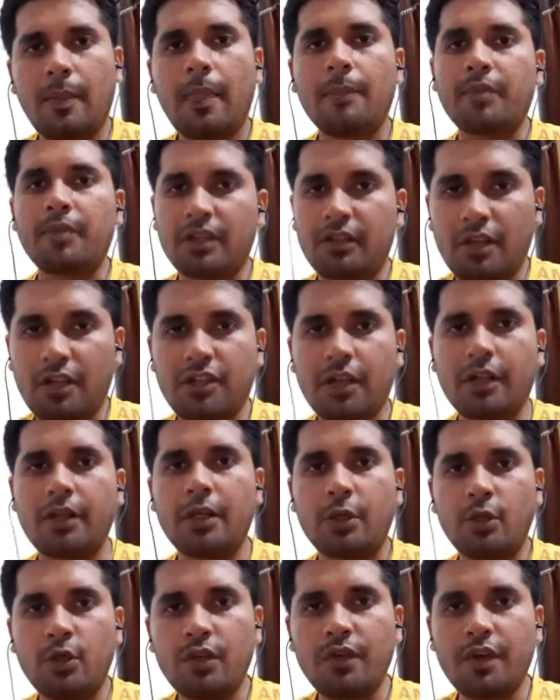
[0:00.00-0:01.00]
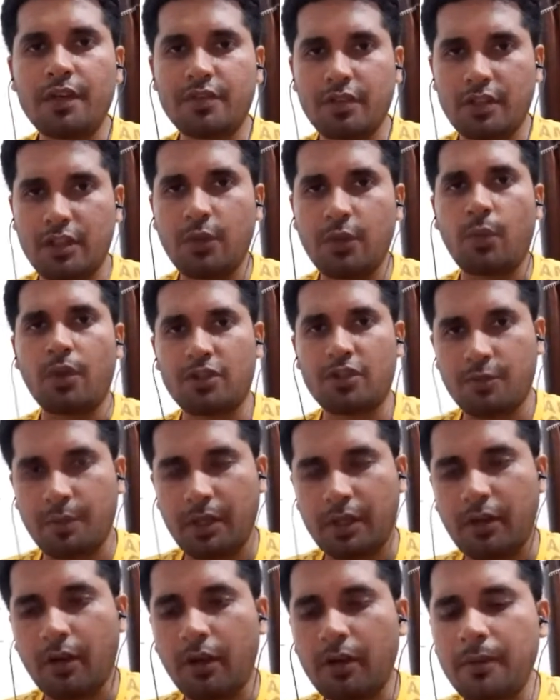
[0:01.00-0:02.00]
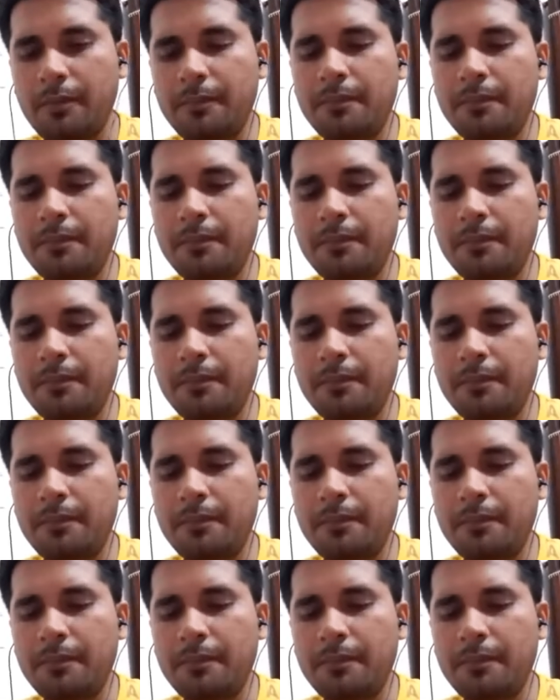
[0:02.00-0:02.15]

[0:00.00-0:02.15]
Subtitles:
Vidyasagar University, West Bengal.